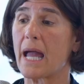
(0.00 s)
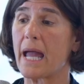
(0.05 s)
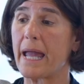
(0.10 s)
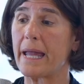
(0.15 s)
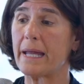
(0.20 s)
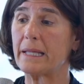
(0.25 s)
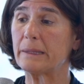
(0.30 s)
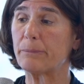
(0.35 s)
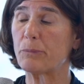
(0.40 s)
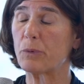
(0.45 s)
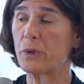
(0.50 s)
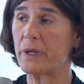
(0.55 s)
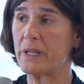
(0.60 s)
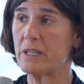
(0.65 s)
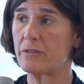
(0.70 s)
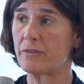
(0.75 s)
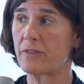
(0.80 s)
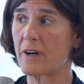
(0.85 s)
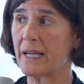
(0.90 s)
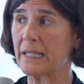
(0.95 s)
a
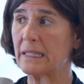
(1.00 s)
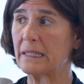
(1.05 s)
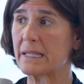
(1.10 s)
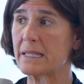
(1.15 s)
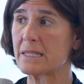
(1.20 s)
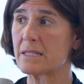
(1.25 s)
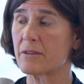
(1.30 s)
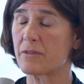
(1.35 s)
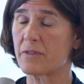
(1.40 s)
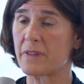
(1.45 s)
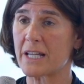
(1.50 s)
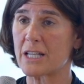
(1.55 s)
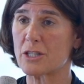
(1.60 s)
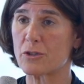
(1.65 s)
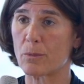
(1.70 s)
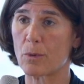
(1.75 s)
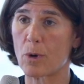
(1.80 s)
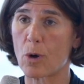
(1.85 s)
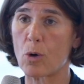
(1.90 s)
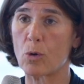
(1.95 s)
predefined list of things
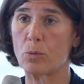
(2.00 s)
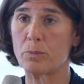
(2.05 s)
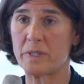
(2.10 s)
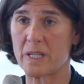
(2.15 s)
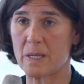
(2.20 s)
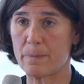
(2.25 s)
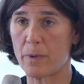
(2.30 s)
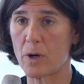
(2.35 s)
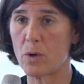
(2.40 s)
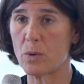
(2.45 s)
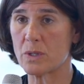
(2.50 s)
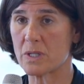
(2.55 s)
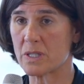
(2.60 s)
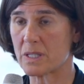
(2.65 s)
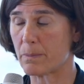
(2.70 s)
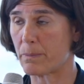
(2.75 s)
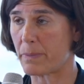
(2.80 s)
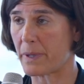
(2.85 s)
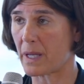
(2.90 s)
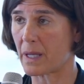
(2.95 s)
from Home Depot, which is
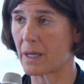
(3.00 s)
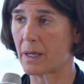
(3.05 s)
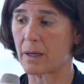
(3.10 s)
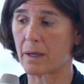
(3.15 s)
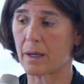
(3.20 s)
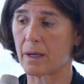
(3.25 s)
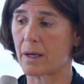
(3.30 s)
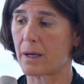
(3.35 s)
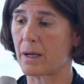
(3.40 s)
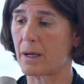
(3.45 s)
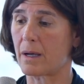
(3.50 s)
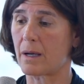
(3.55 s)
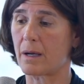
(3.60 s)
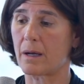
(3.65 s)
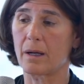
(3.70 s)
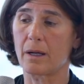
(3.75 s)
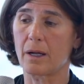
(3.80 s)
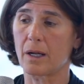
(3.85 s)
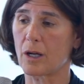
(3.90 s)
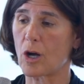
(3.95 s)
a big
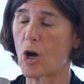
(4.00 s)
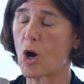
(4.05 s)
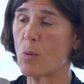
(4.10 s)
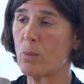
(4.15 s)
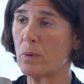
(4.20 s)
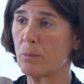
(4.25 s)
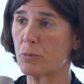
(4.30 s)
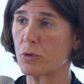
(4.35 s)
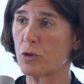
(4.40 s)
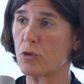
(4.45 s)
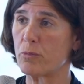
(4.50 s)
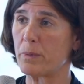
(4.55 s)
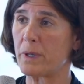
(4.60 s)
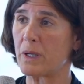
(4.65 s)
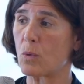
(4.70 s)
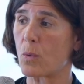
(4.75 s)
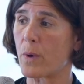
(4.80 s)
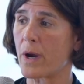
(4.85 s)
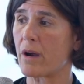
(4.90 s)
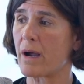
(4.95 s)
home
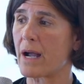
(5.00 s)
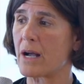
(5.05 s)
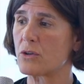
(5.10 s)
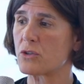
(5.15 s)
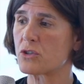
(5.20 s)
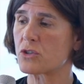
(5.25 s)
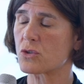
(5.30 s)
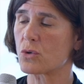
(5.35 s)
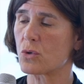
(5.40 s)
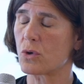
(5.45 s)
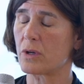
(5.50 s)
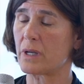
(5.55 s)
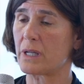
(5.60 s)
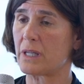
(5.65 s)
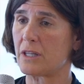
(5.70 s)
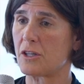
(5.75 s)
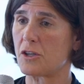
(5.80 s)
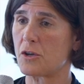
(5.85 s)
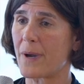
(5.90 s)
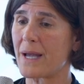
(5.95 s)
improvement warehouse store
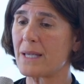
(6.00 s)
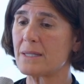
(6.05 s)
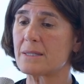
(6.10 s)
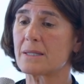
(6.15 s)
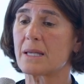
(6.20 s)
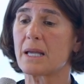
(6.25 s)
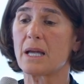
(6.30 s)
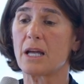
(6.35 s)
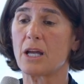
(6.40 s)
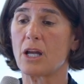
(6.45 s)
in the US,